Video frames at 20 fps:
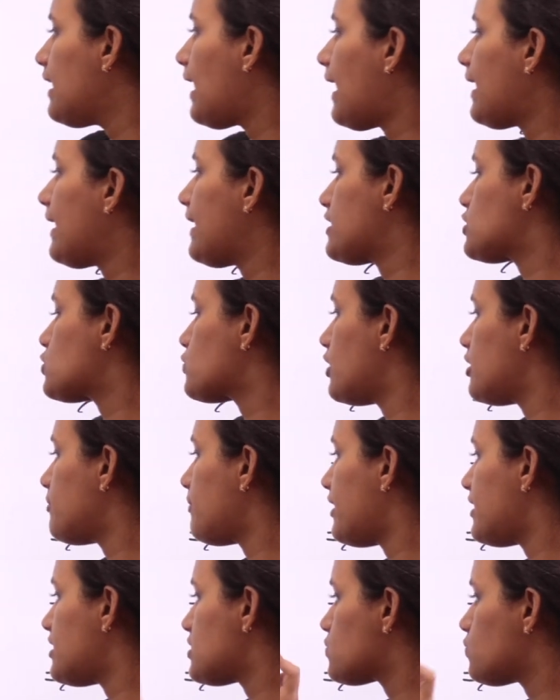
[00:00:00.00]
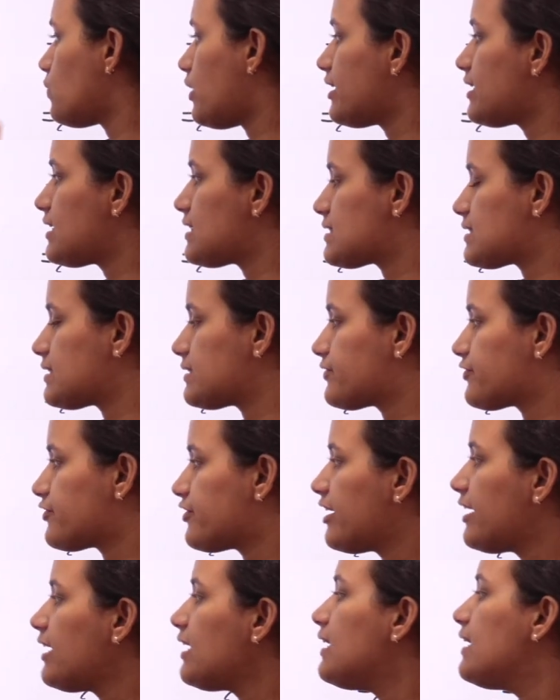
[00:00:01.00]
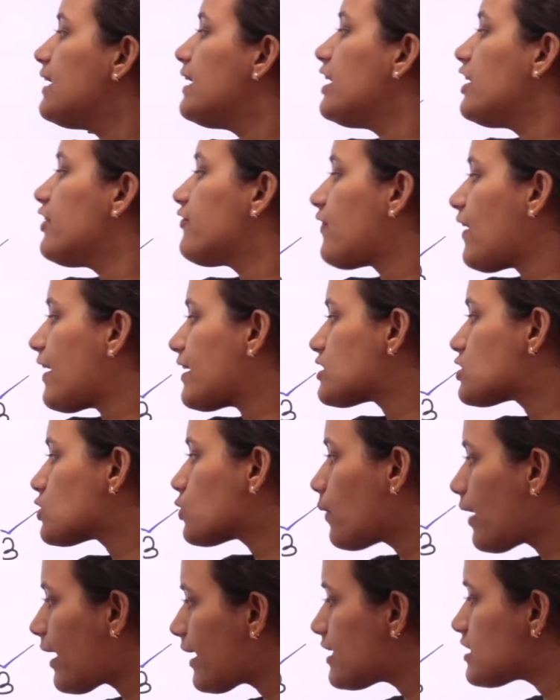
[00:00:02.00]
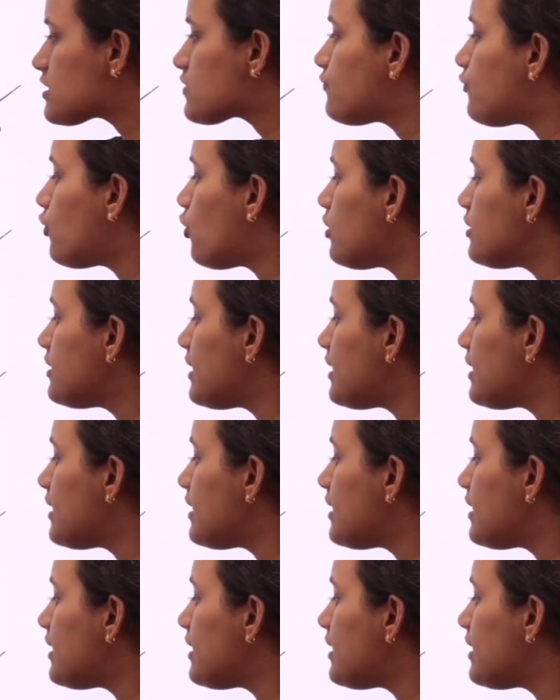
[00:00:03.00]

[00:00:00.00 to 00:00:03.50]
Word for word: and x square minus 1 is a 3 if x square is 4,